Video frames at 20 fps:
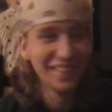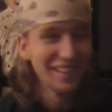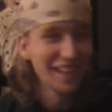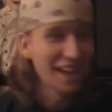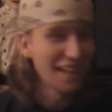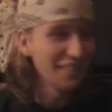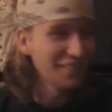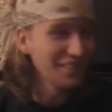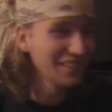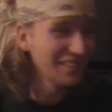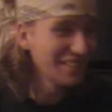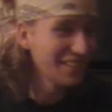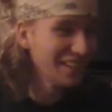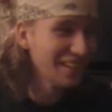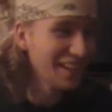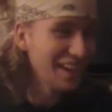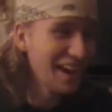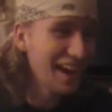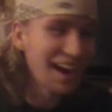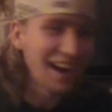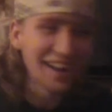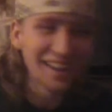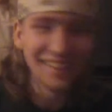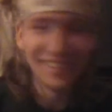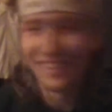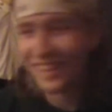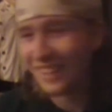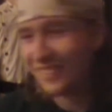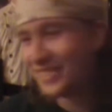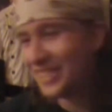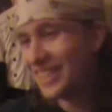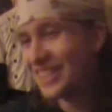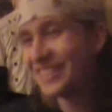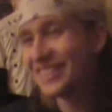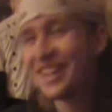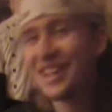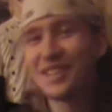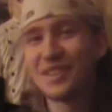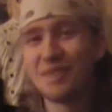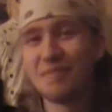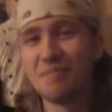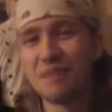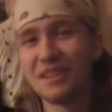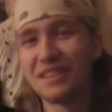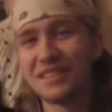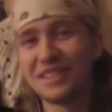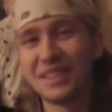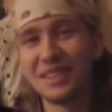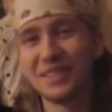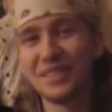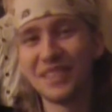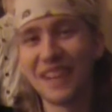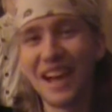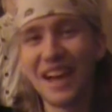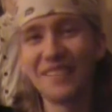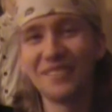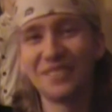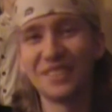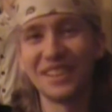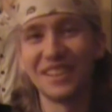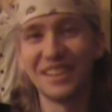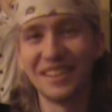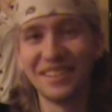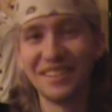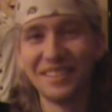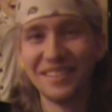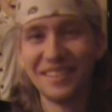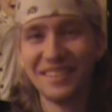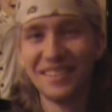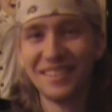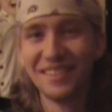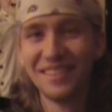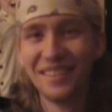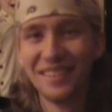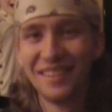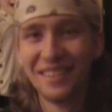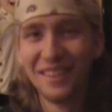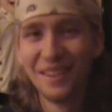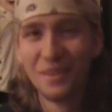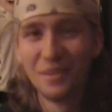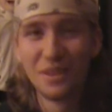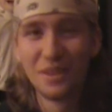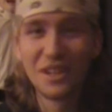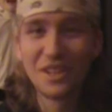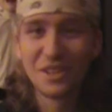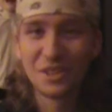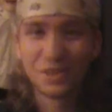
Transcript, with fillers: I mean, I, I mean these guys are bust up laughing, but it's